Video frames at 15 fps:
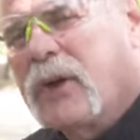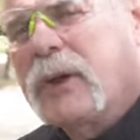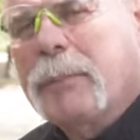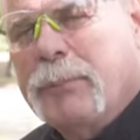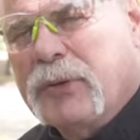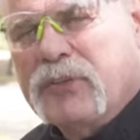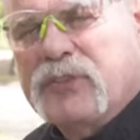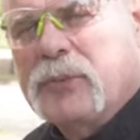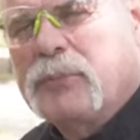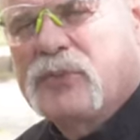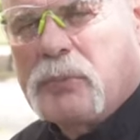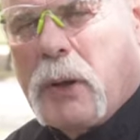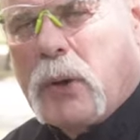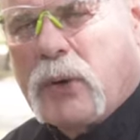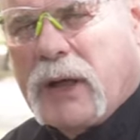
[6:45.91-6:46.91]
on and put some
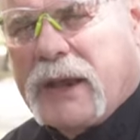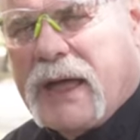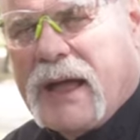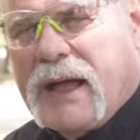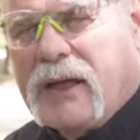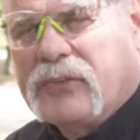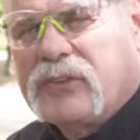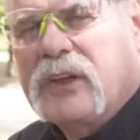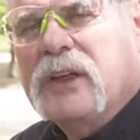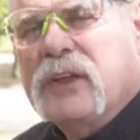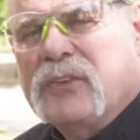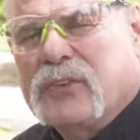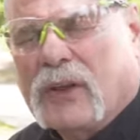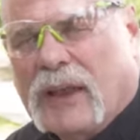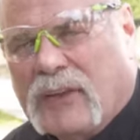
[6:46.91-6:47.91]
smoke on the house.
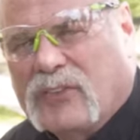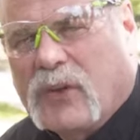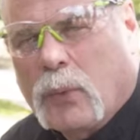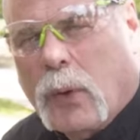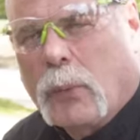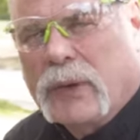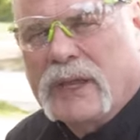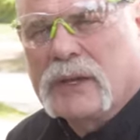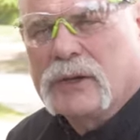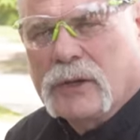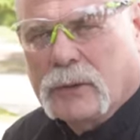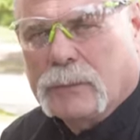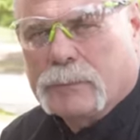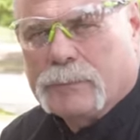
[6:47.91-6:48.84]
So let's see what we can do.